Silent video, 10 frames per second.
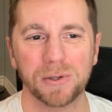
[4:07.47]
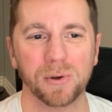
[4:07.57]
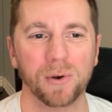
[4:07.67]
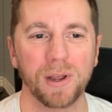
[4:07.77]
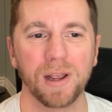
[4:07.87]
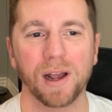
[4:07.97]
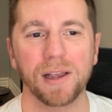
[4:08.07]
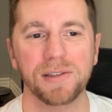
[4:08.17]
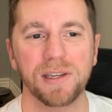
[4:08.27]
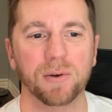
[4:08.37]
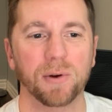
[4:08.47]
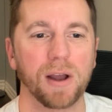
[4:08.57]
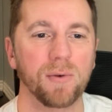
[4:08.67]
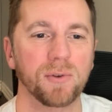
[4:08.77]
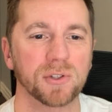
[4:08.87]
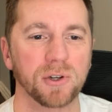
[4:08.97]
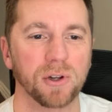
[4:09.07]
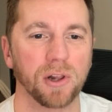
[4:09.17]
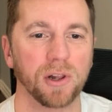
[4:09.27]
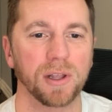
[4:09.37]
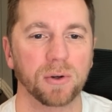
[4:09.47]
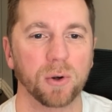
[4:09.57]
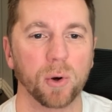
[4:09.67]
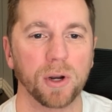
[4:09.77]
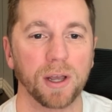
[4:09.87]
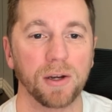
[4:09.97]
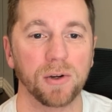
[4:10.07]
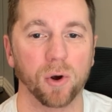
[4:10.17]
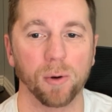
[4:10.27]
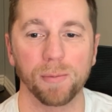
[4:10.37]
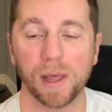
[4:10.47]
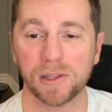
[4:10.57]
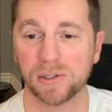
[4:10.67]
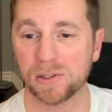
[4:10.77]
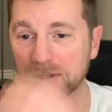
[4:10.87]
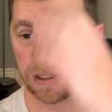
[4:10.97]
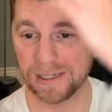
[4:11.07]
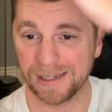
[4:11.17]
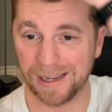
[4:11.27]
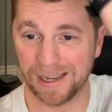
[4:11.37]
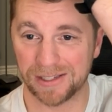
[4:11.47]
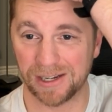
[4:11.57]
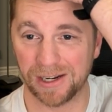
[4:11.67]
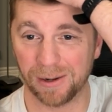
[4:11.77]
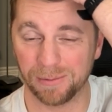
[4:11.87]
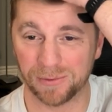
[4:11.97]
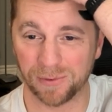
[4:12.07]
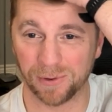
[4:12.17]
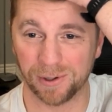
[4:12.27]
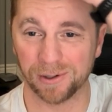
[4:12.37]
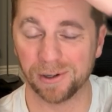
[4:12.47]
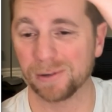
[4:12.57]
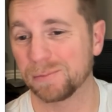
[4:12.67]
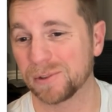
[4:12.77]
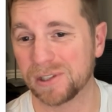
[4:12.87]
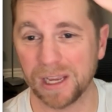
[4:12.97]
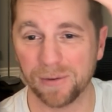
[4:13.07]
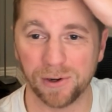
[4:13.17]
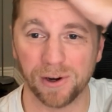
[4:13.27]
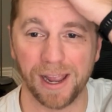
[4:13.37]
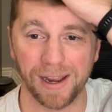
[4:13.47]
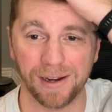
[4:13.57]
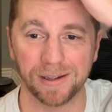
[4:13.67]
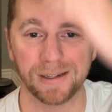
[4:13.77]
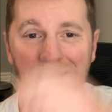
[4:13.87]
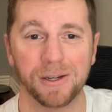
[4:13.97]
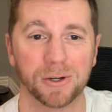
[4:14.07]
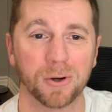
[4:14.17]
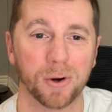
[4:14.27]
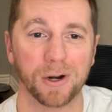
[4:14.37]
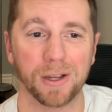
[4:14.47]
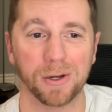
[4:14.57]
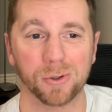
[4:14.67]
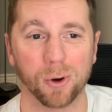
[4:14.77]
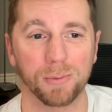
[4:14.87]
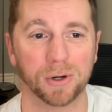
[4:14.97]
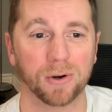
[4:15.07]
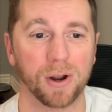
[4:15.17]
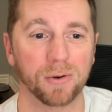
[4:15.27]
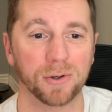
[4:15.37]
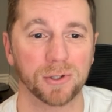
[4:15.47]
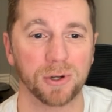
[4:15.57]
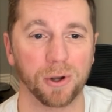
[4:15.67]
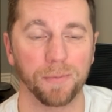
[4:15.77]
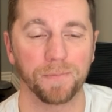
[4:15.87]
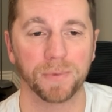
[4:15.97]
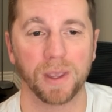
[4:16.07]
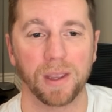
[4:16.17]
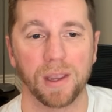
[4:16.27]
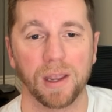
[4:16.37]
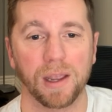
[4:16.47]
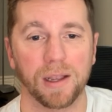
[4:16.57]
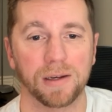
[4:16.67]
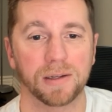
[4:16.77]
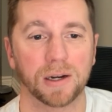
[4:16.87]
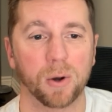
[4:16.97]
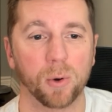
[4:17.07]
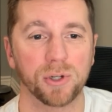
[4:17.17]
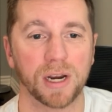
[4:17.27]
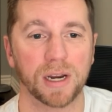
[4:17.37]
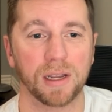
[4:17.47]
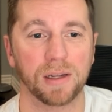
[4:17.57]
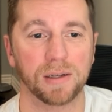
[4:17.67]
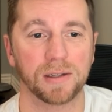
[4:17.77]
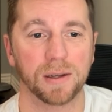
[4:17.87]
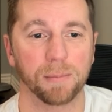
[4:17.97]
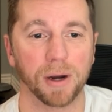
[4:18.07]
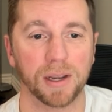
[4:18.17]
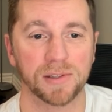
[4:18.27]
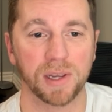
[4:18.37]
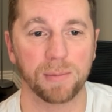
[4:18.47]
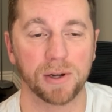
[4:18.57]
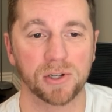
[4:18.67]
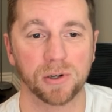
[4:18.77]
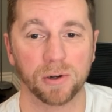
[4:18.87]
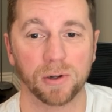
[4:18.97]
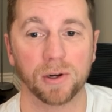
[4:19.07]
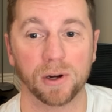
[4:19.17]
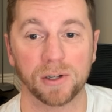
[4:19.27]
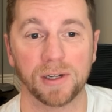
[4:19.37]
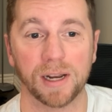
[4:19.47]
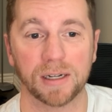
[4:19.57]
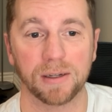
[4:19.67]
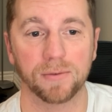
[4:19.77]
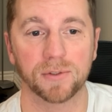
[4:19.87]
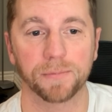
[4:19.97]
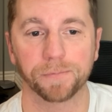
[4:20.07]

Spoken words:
So I see crown, skull, coconut, and dome. That's synonyms for your slang for your head. Your coconut, your dome, your crown, your skull. And kojak and monk, as I mentioned earlier, are detectives.